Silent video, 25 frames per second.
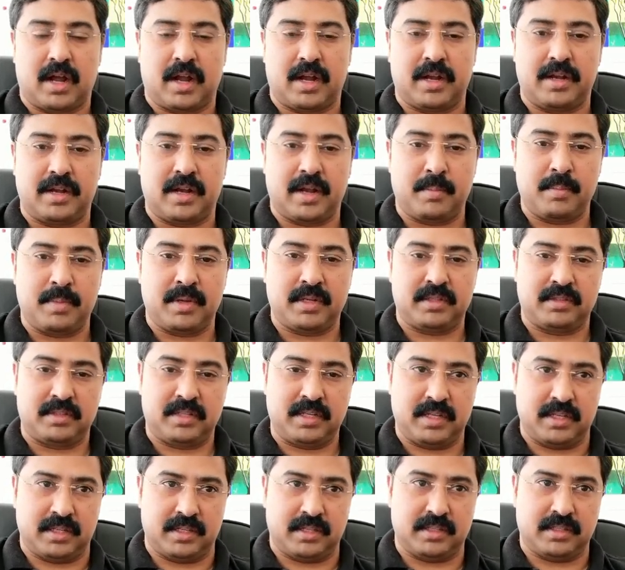And number
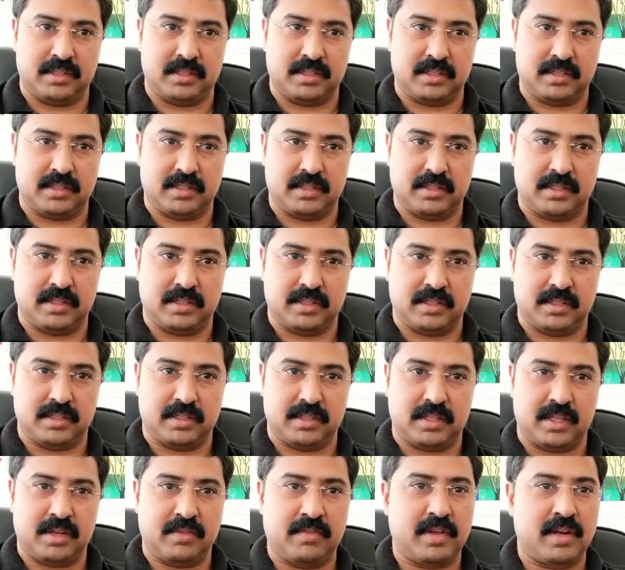three,
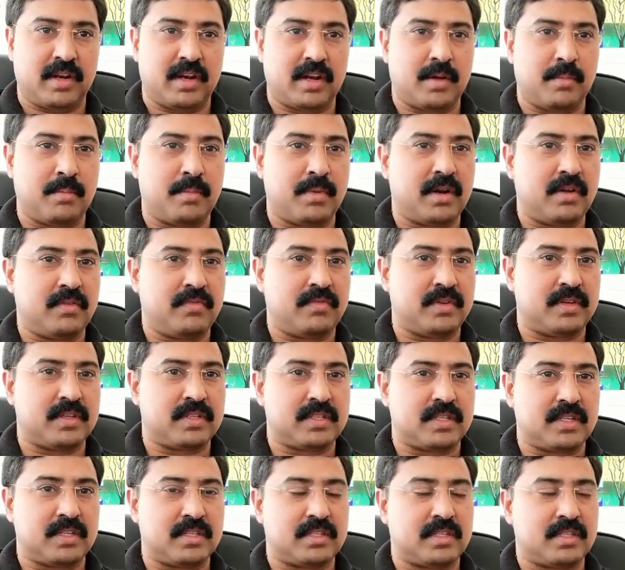there were number of
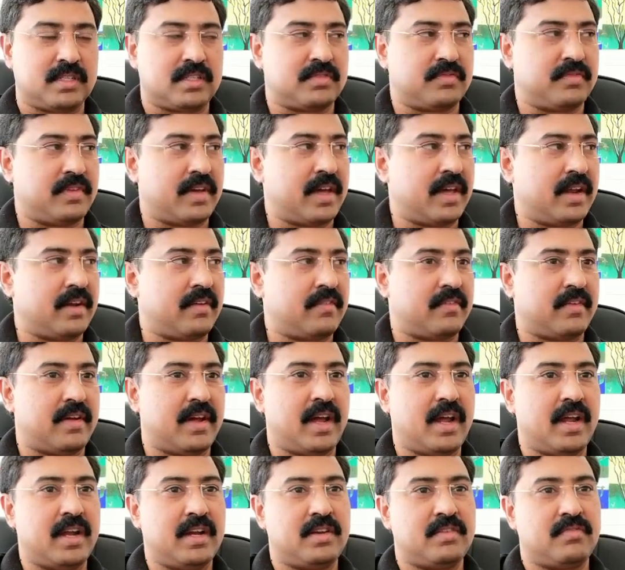instances where
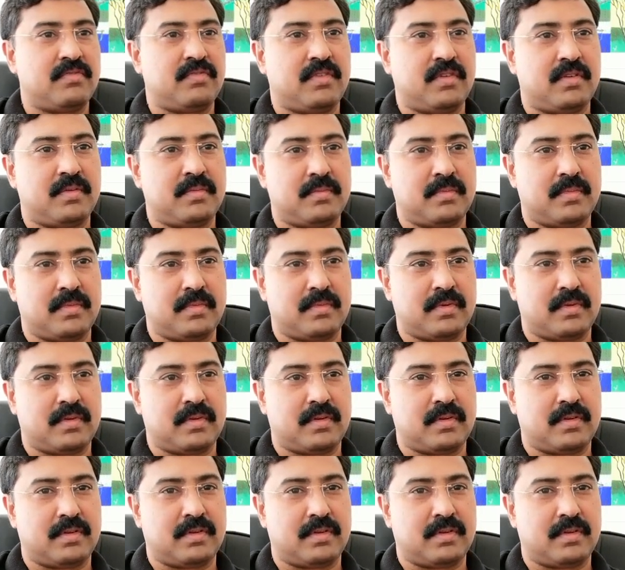VAT from